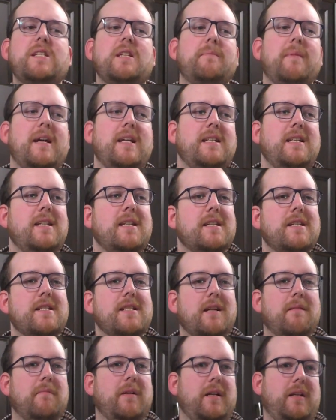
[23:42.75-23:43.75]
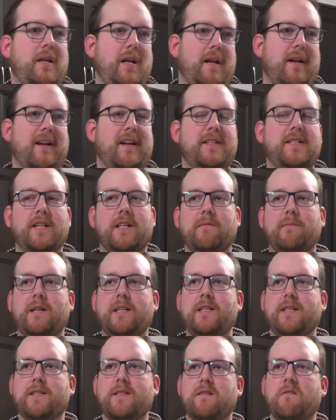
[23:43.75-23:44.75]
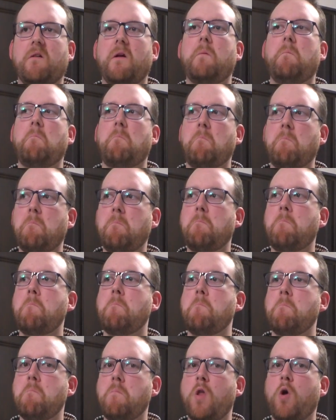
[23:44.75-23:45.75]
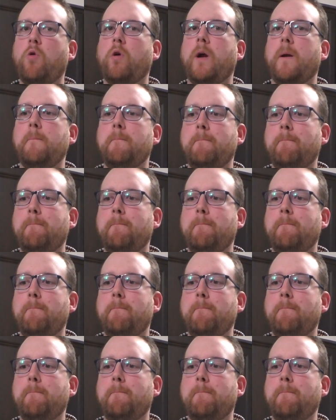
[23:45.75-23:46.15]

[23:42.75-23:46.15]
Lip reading: some ideas. And I'm like, yeah. And I tell them ideas and they're like, okay.